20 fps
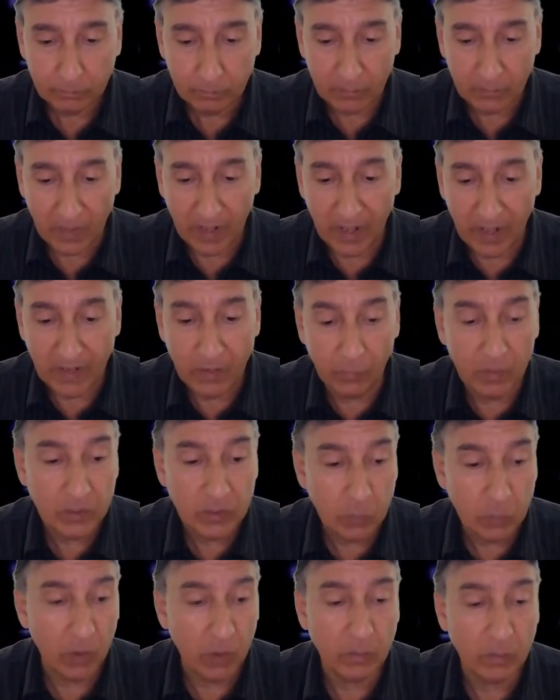And the
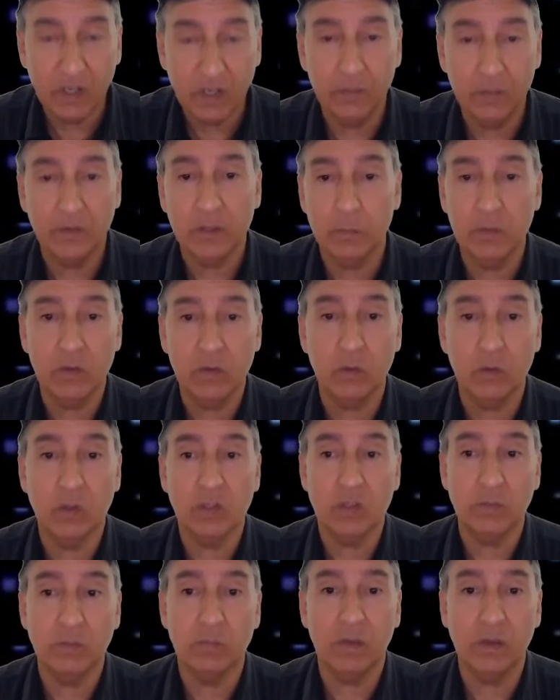reason why it was given to me,
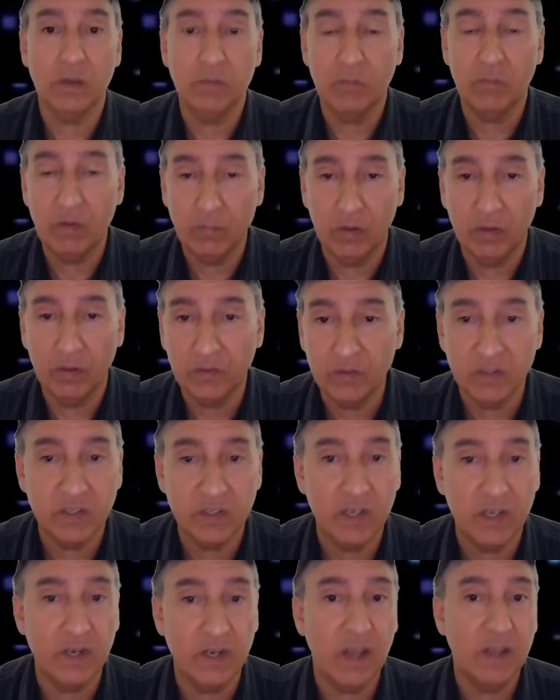because my relative
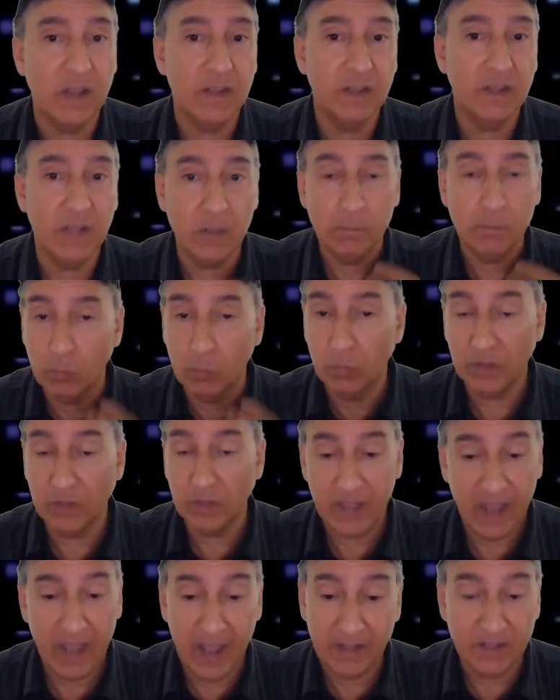said
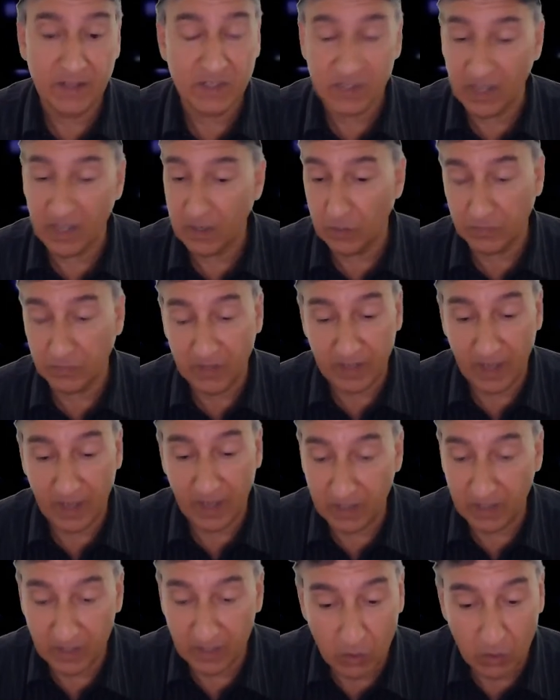they had this. I don't know if they got
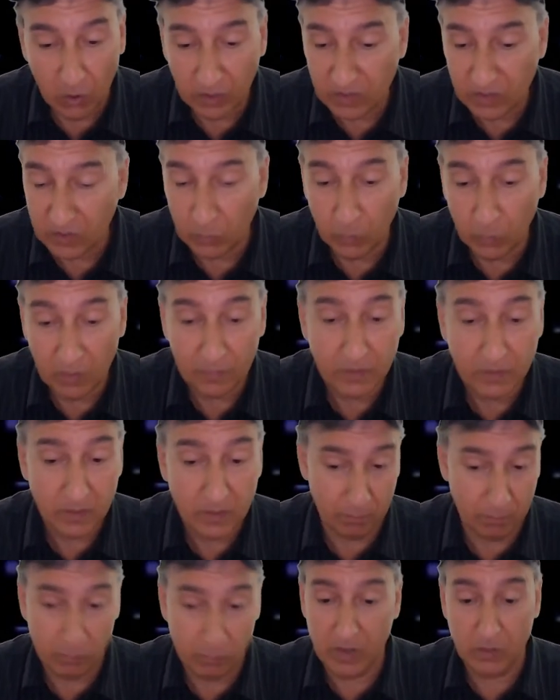it at a yard sale or whatever. It's
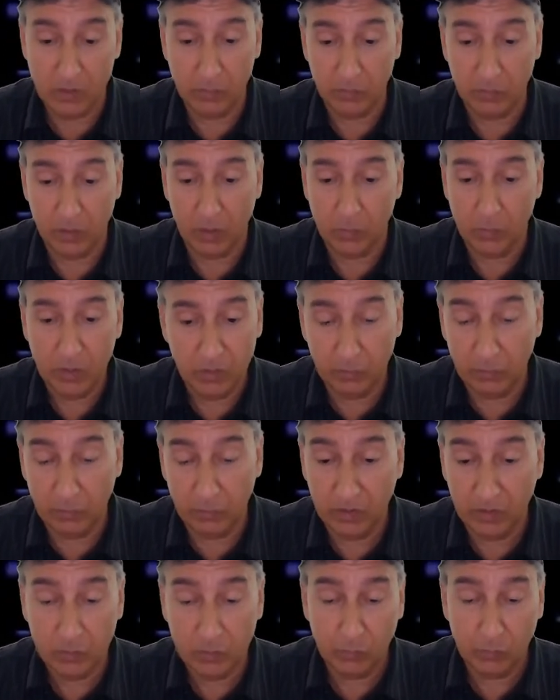like brand new, though.
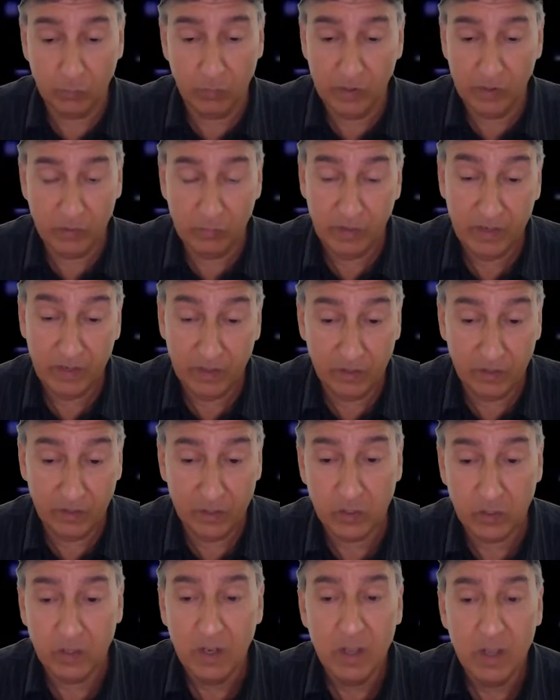It's a really great
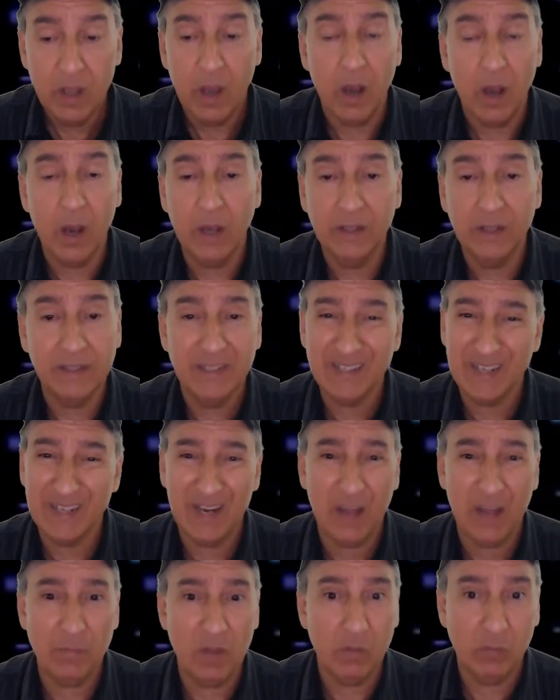condition. They said,
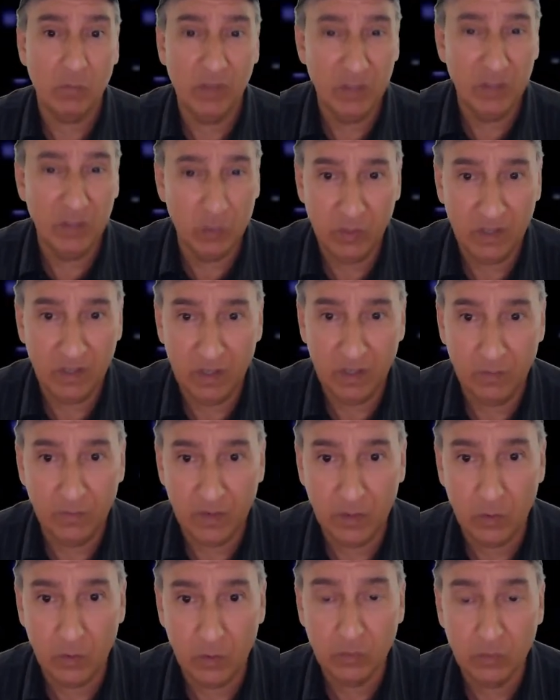I'm not really doing any
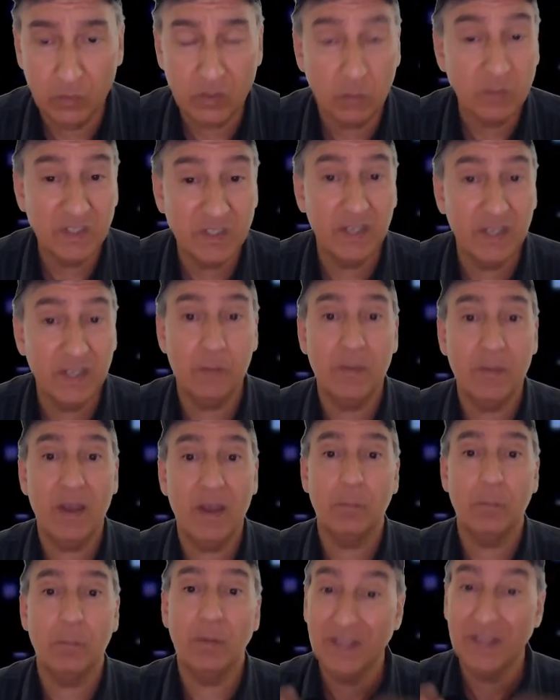videos. I was thinking
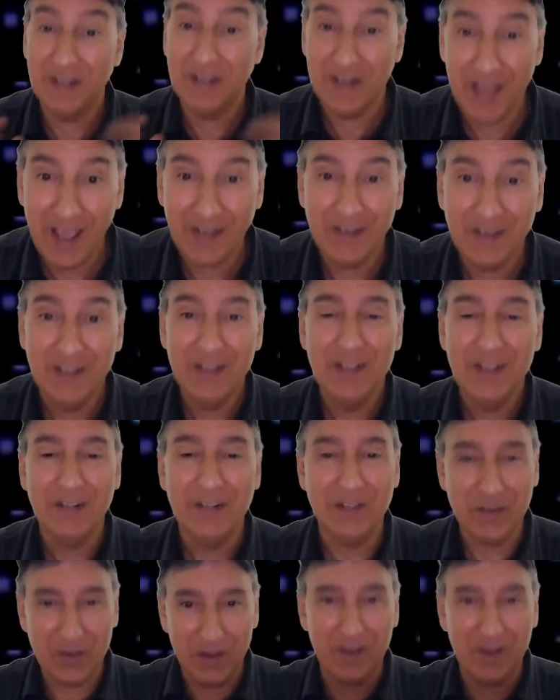about, but they're not.
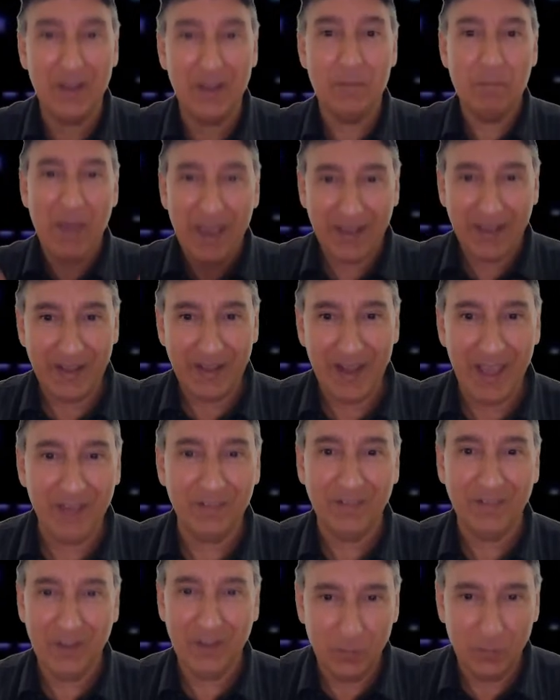They're kind of like backing
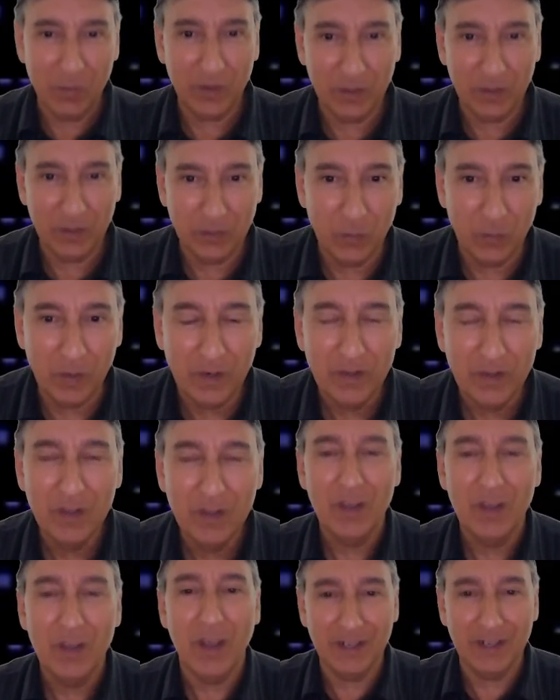out. They don't want to do it.
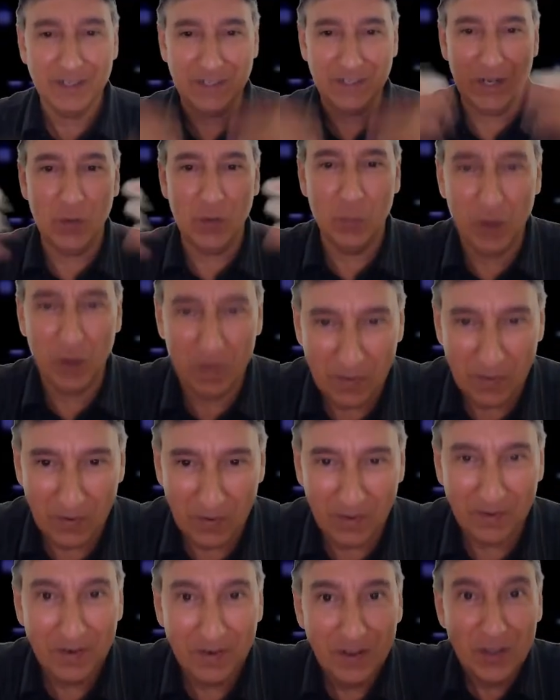I guess they don't want to be
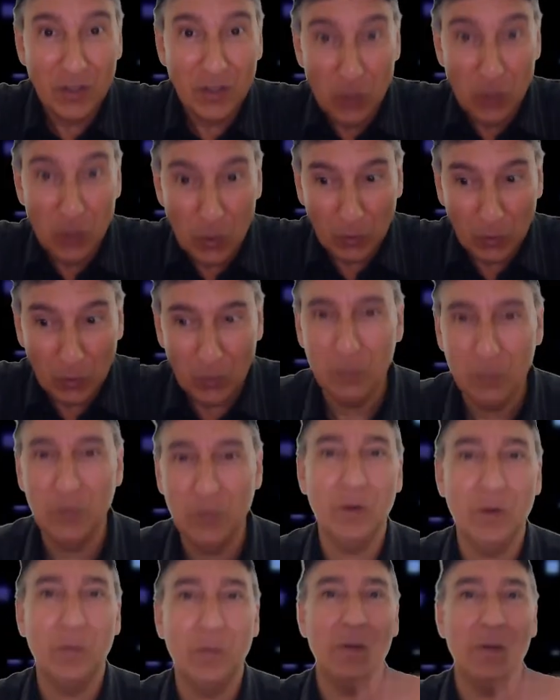on YouTube.
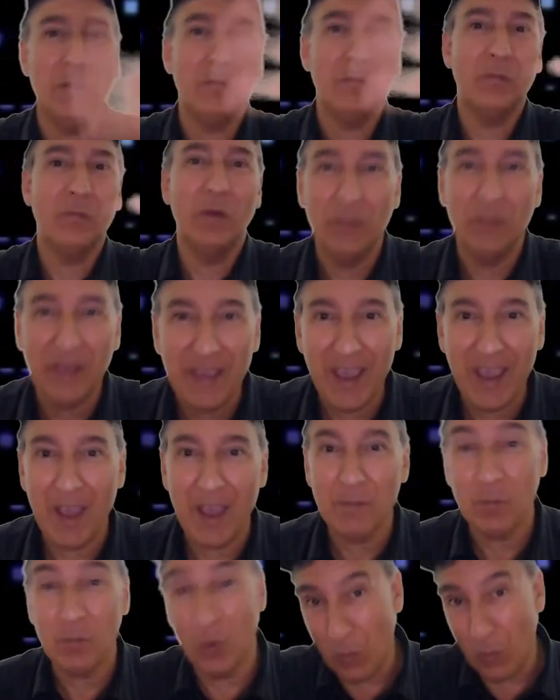We don't want to be in front of a
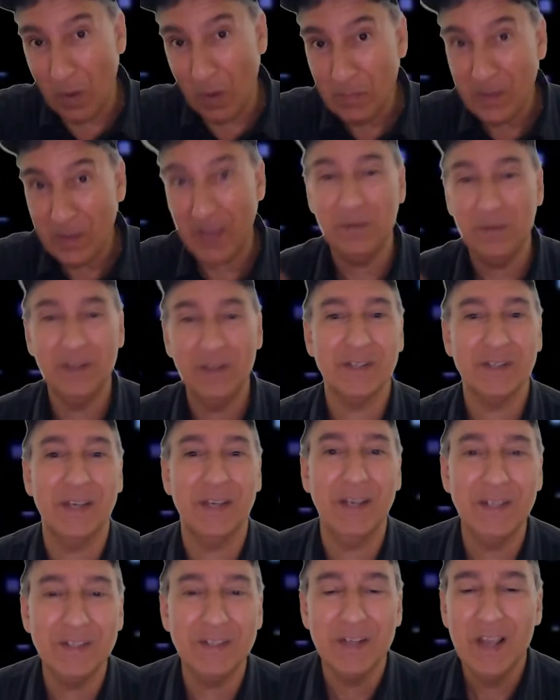camera or webcam in this
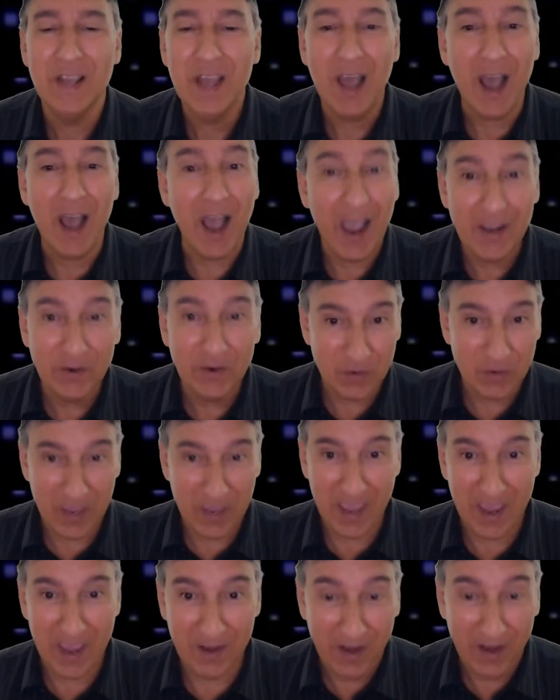case. I don't
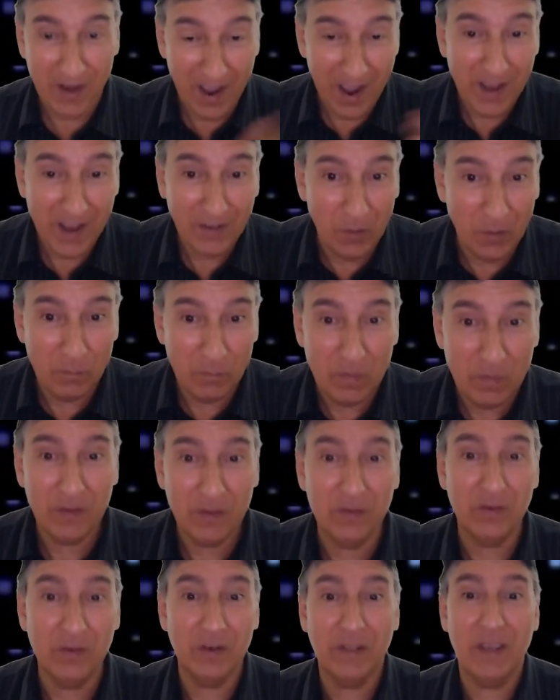care. I love
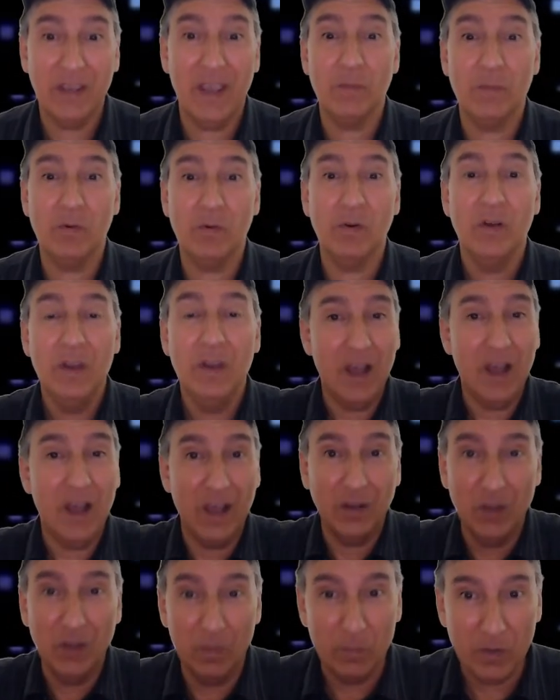being on the camera. I
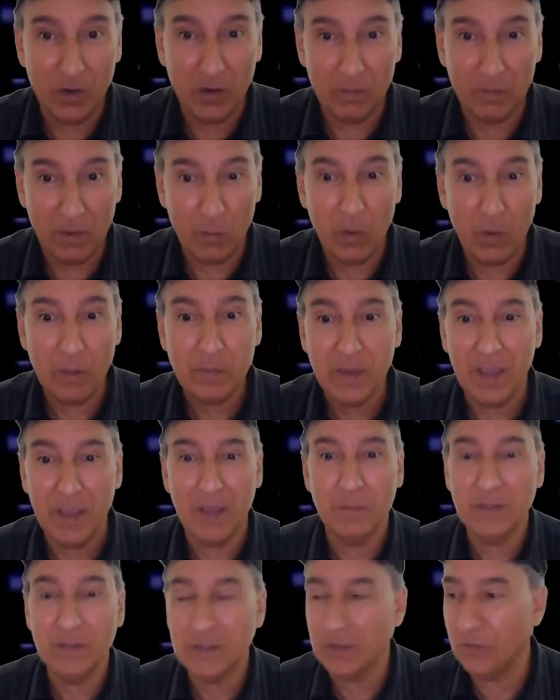love being on my webcam
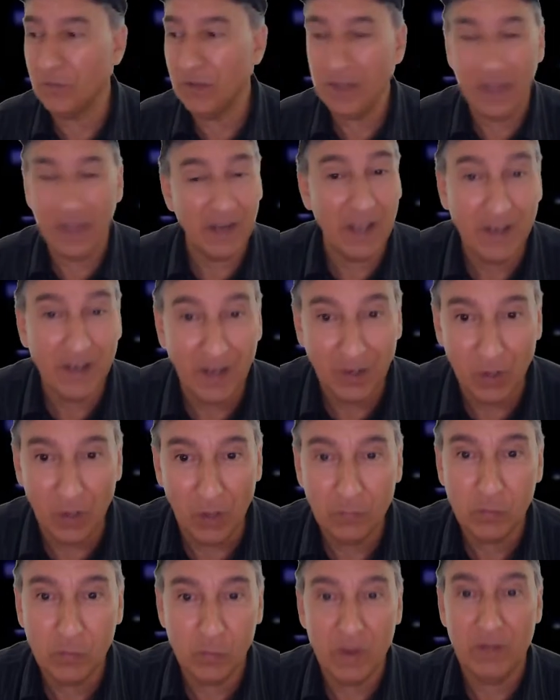and stuff like that. And I
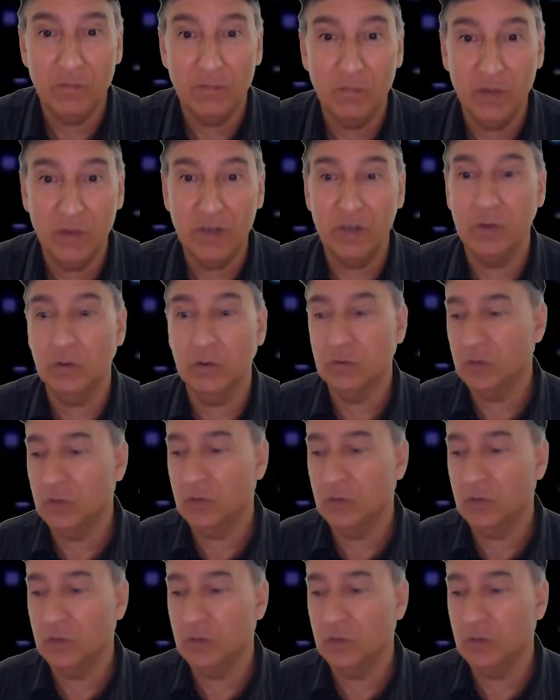love creating videos.